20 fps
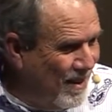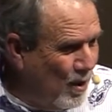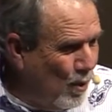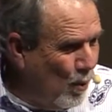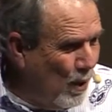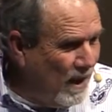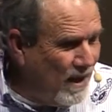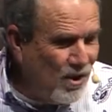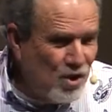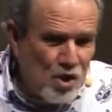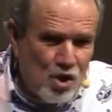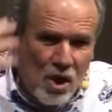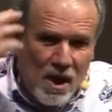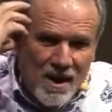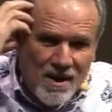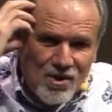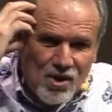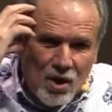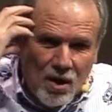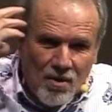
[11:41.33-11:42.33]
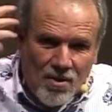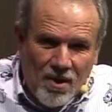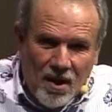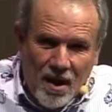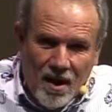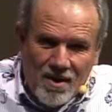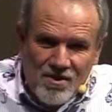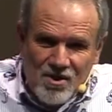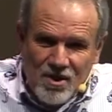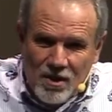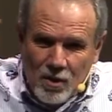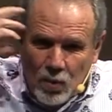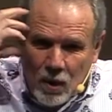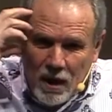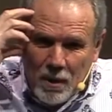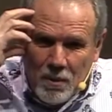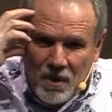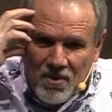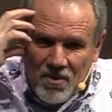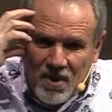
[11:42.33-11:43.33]
We can change our thoughts and the
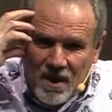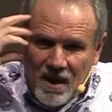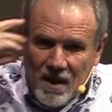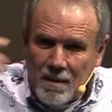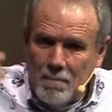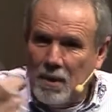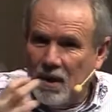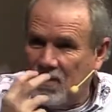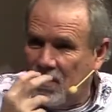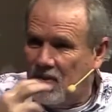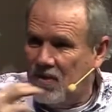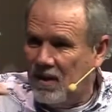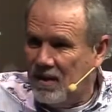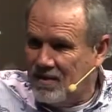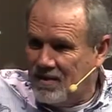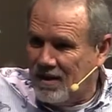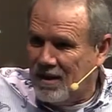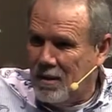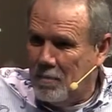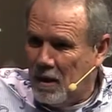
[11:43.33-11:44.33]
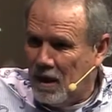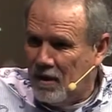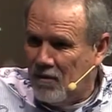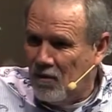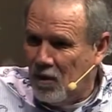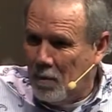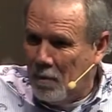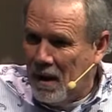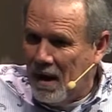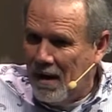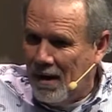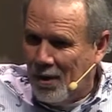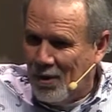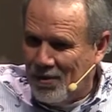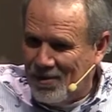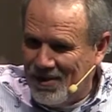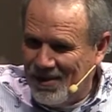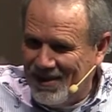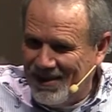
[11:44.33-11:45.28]
way we think by the things that come out of our mouth.